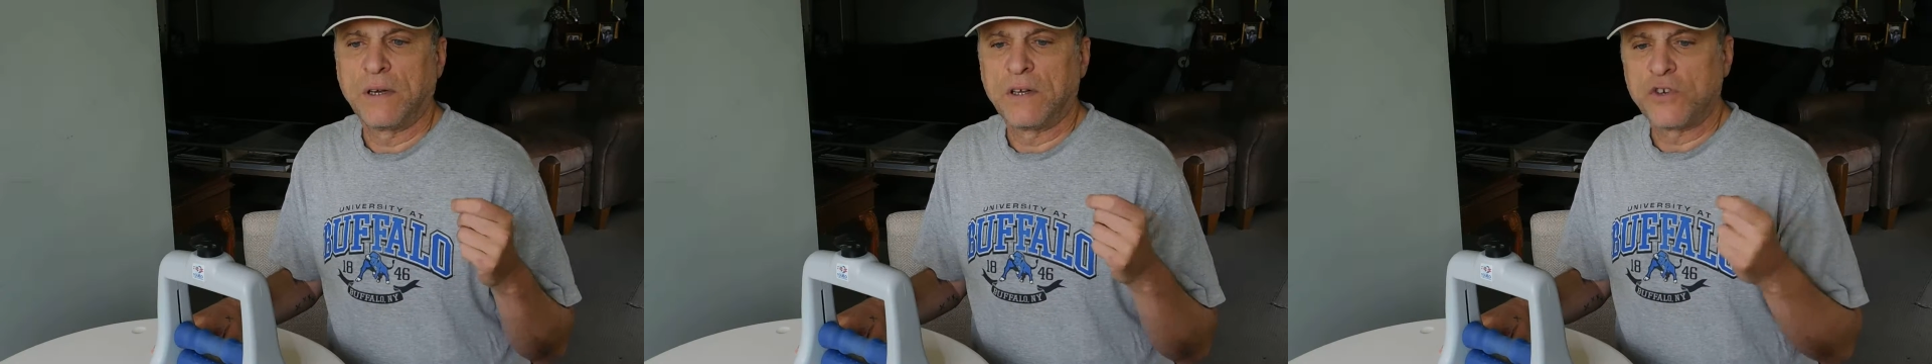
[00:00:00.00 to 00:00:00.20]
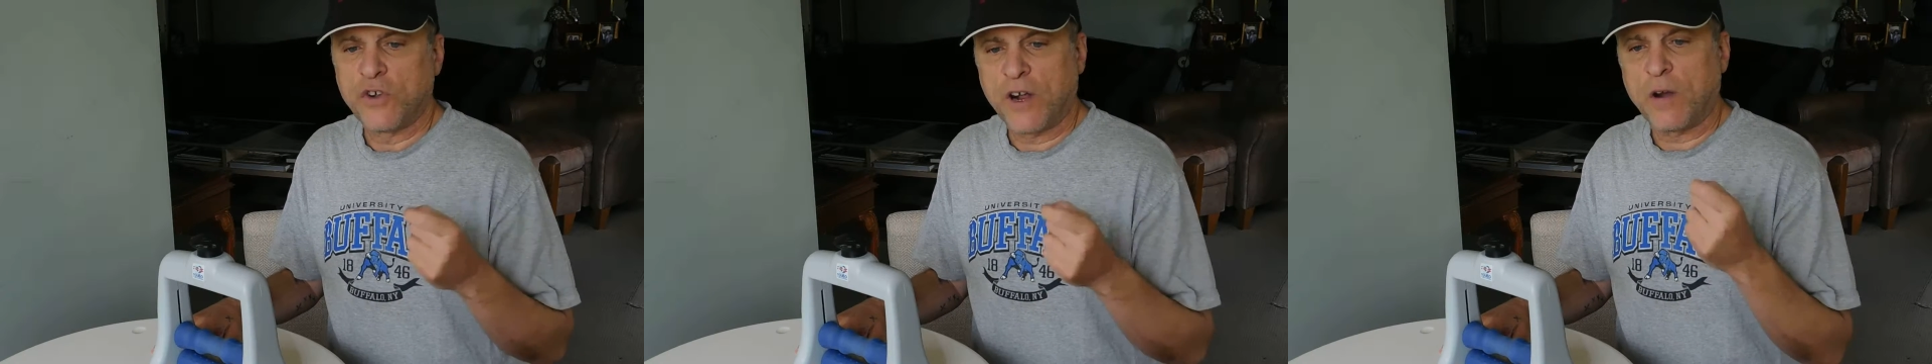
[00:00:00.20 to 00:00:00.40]

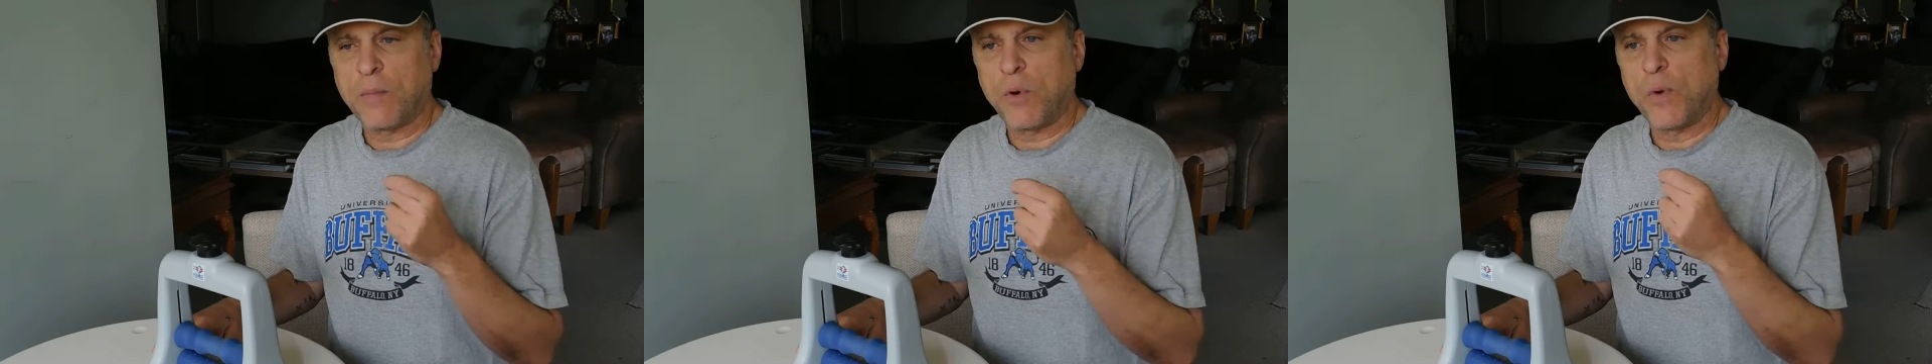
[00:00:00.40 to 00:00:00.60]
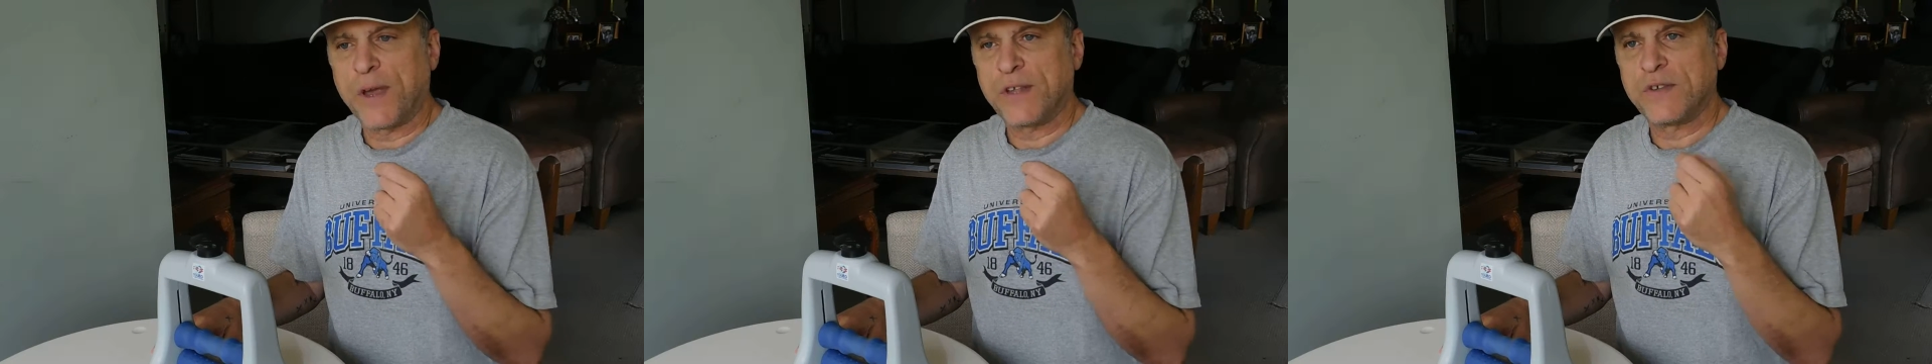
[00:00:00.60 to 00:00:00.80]
trigger
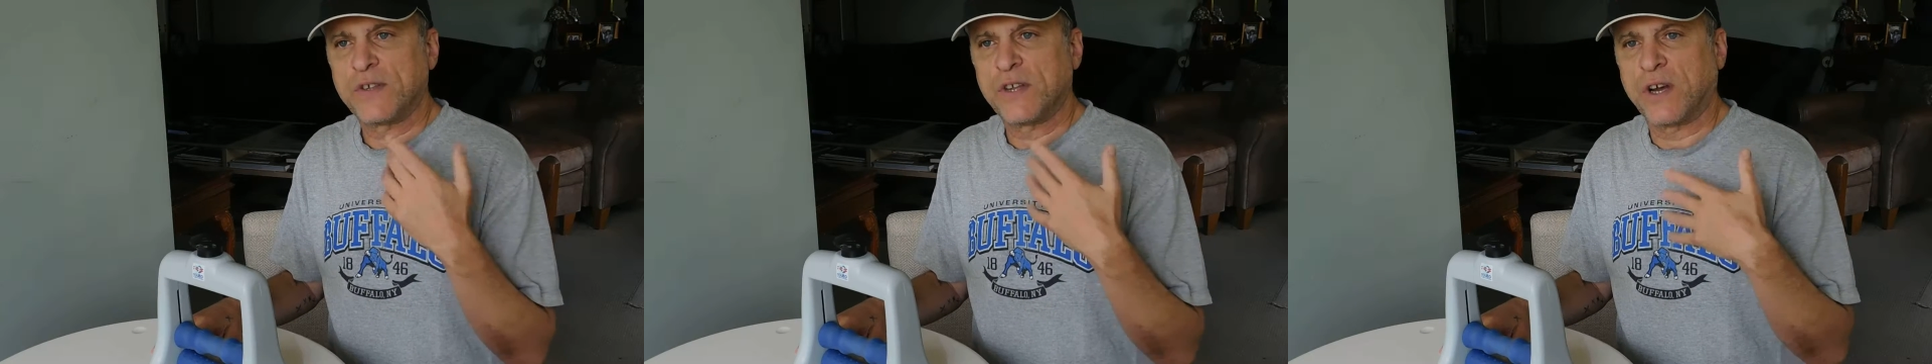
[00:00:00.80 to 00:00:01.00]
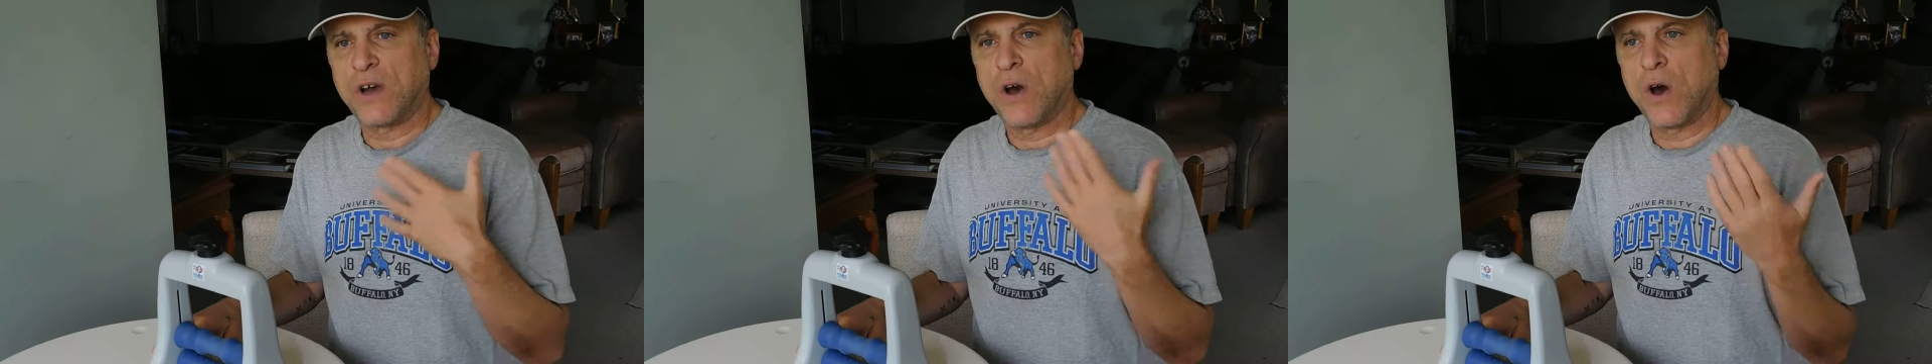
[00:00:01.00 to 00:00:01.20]
points
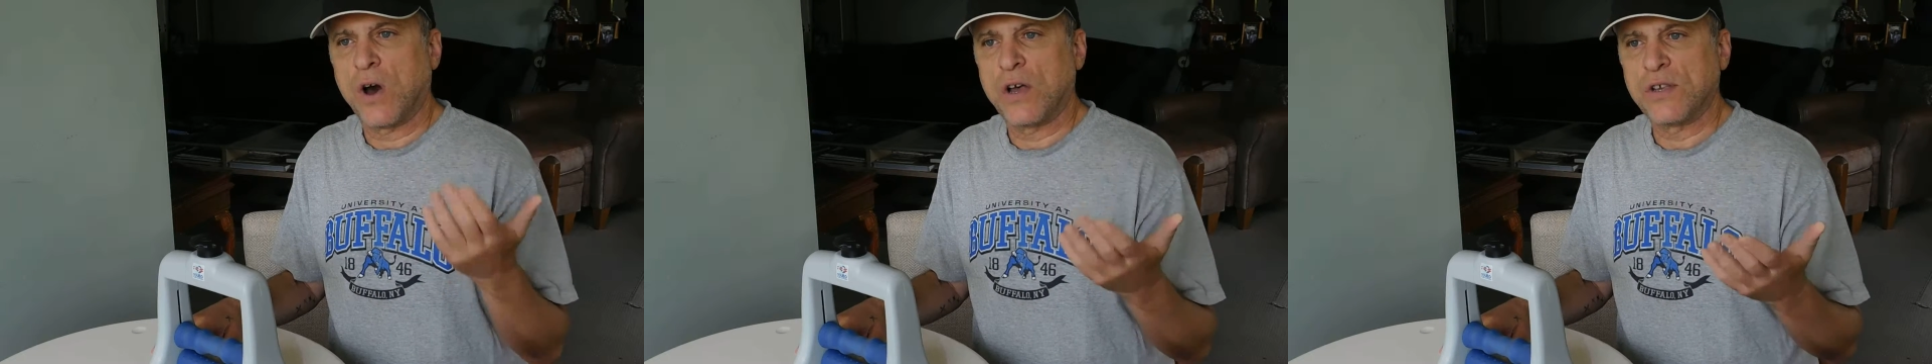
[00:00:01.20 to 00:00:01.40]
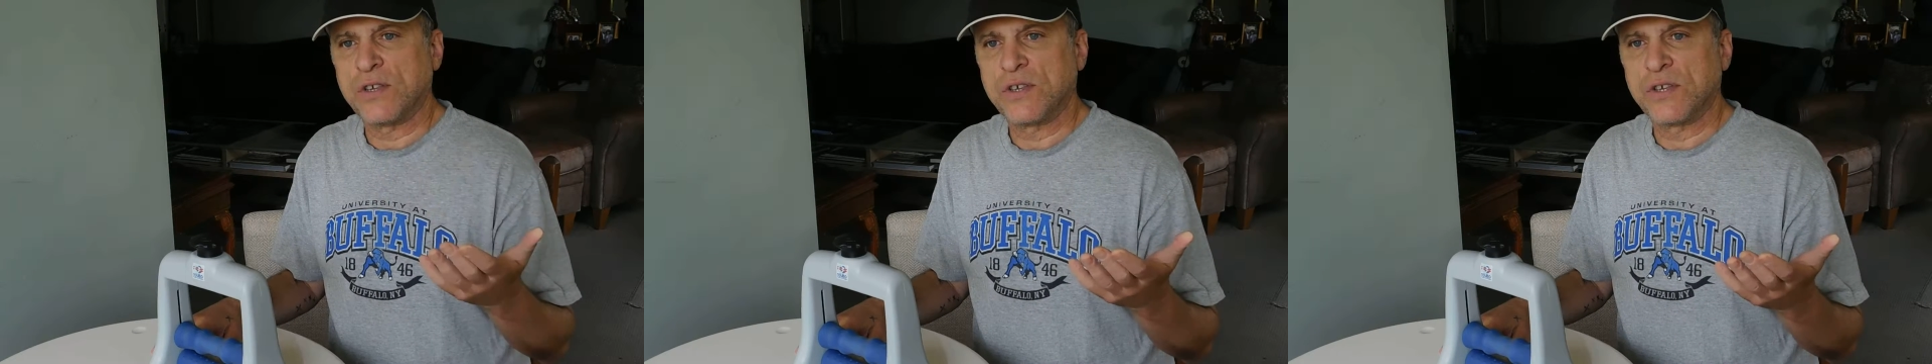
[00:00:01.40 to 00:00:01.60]
to
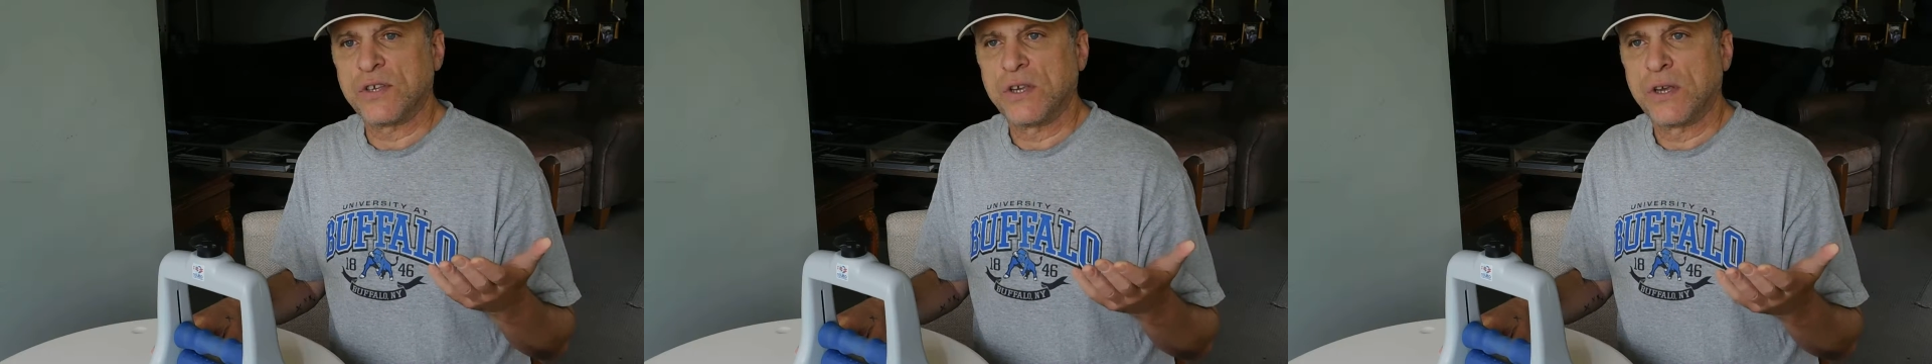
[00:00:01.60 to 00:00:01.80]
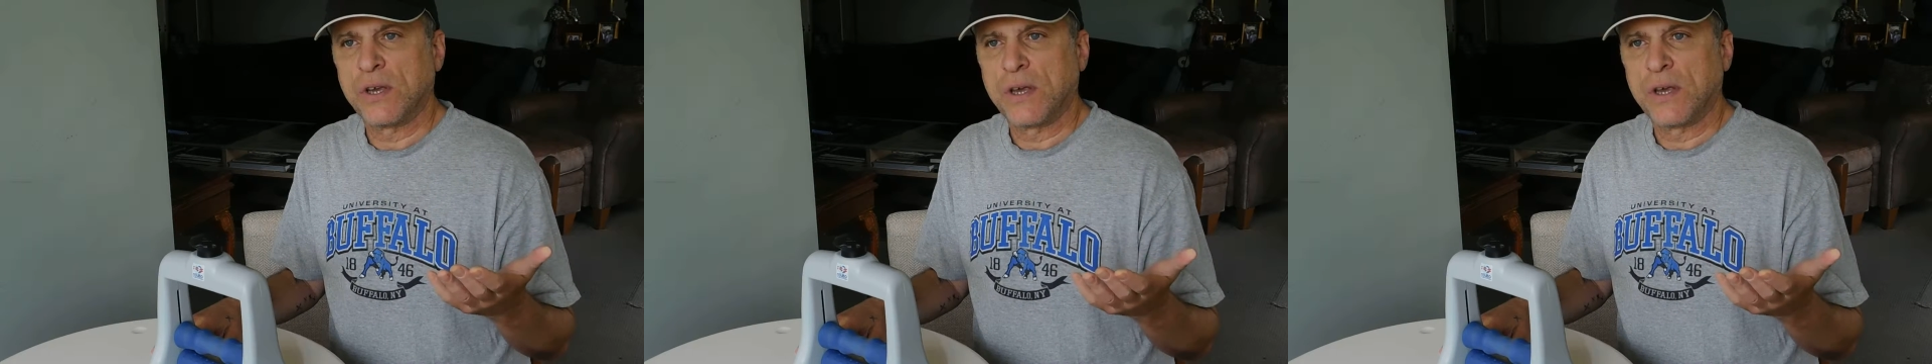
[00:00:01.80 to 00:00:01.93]
cause